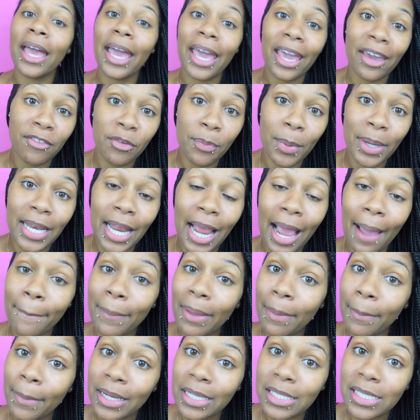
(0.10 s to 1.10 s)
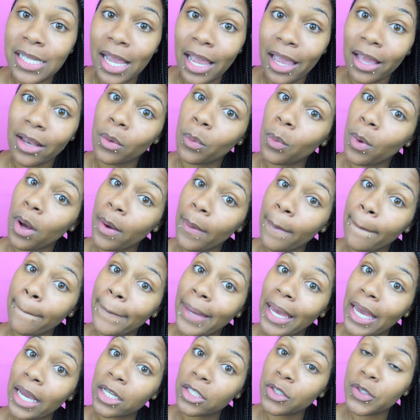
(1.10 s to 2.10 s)
Hey everybody, happy Monday and welcome
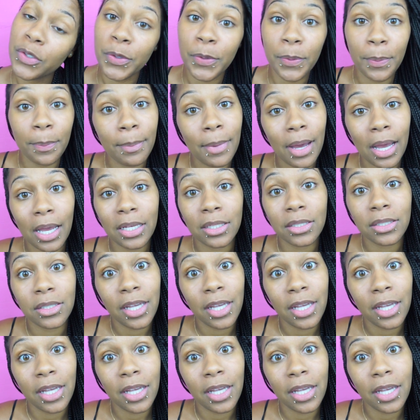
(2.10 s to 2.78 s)
back to my